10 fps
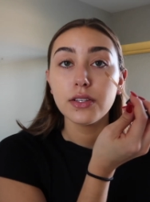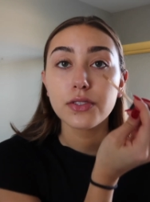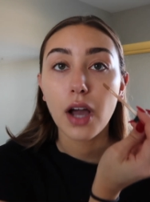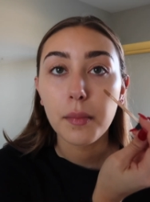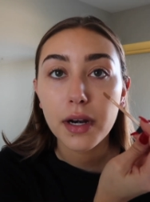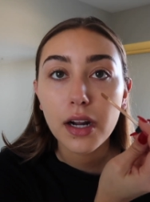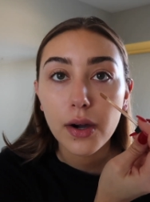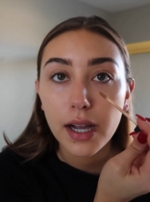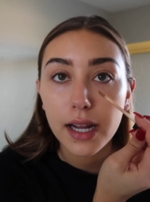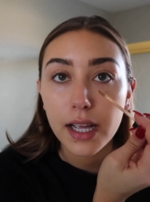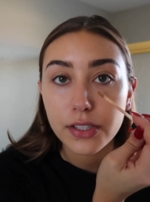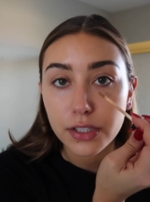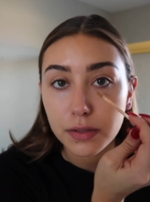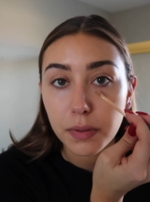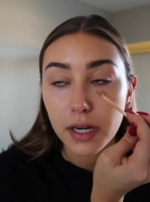So I'm going to go ahead and
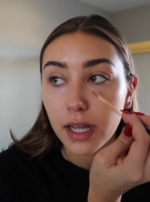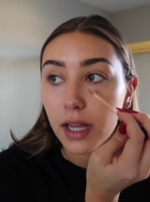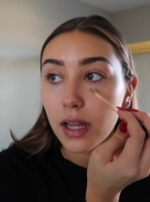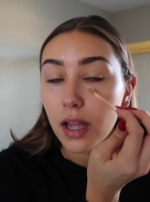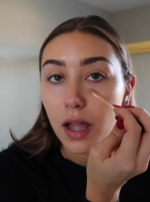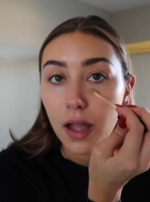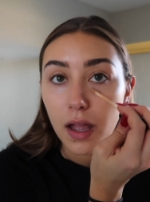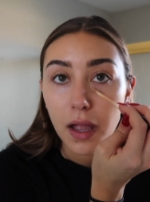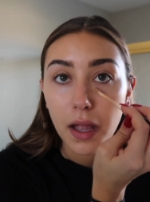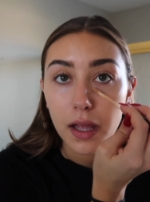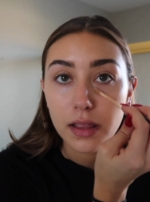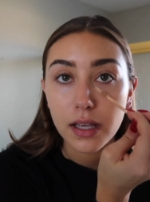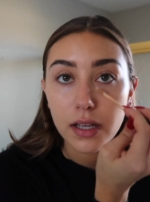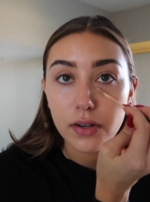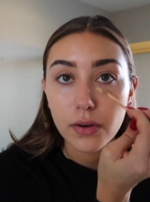just put it in the
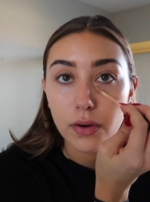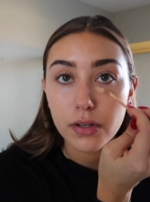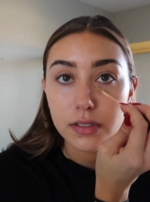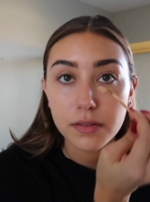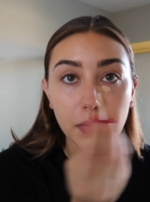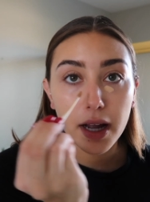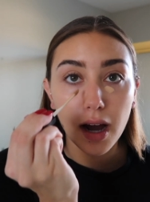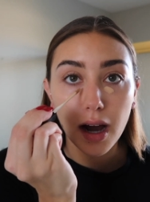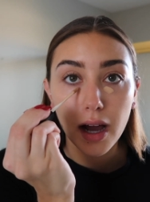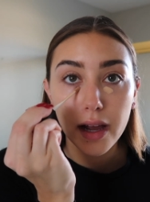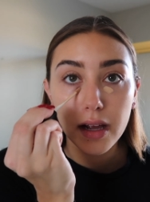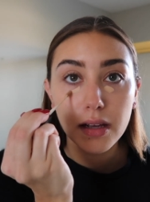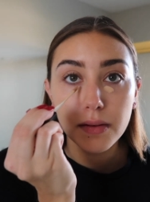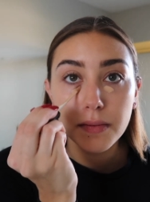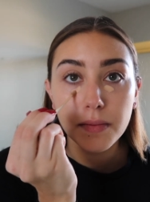inner corners of my eye,
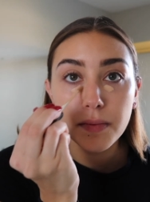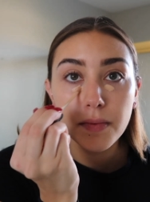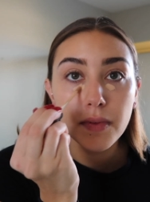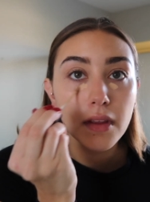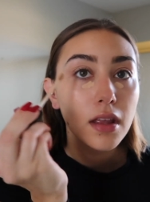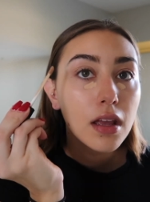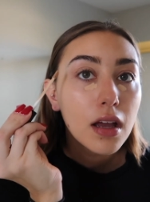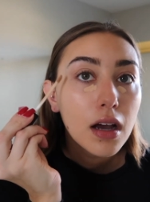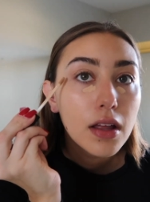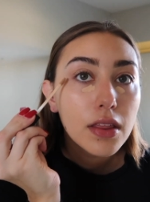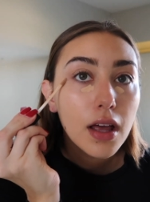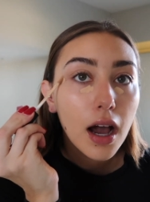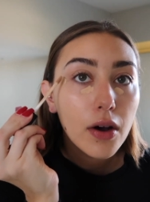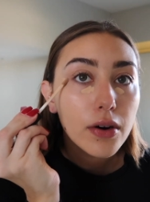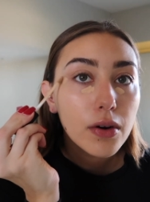the
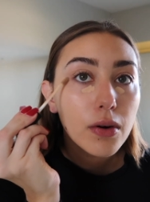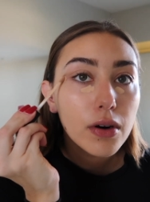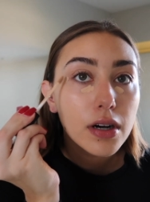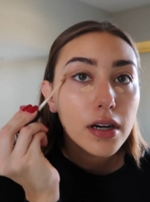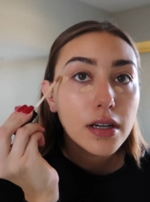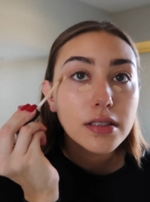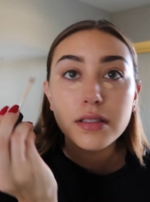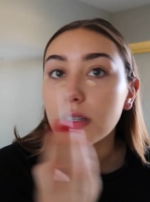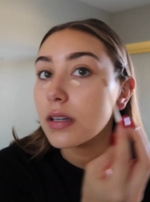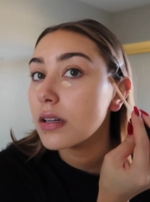outer corners,